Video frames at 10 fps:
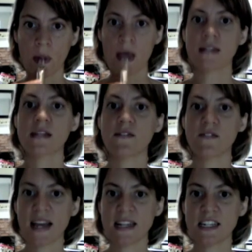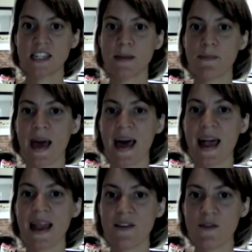To fetch a
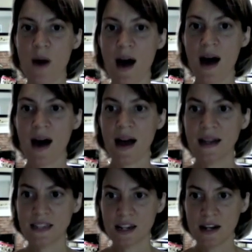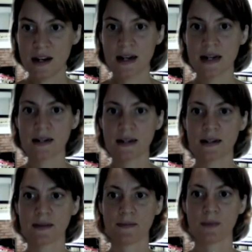pail of water.
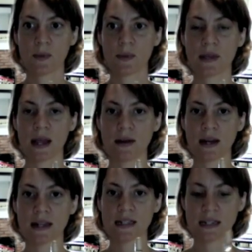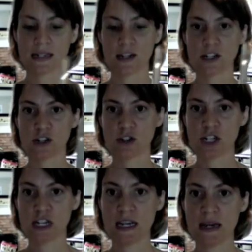Now next, here's your
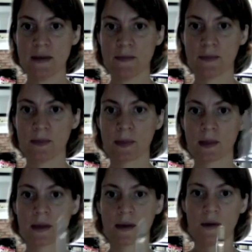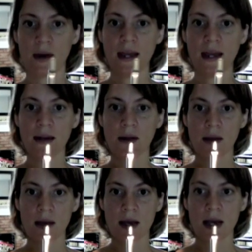G. All right.
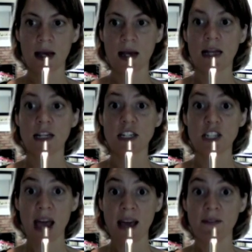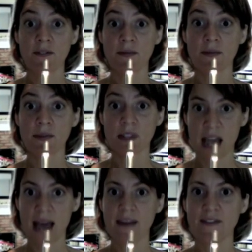
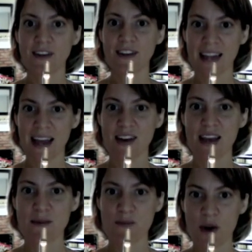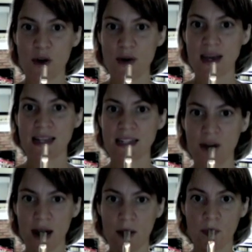Jack fell down and broke his
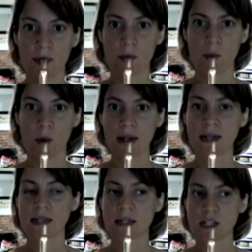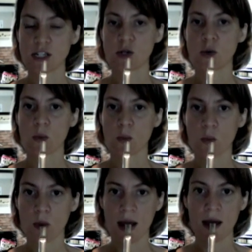crown. 1, 2, ready.